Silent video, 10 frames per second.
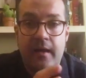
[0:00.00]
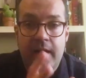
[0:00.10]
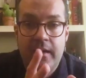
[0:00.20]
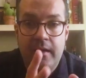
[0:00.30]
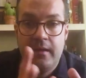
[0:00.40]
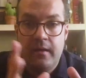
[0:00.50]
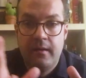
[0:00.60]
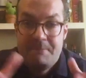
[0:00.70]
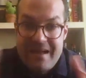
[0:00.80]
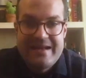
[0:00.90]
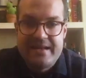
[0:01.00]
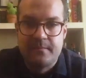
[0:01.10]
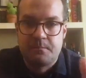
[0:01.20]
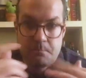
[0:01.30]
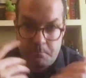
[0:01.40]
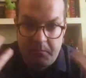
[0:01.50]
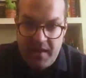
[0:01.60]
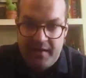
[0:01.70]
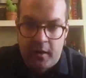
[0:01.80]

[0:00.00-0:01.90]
uh, made it in,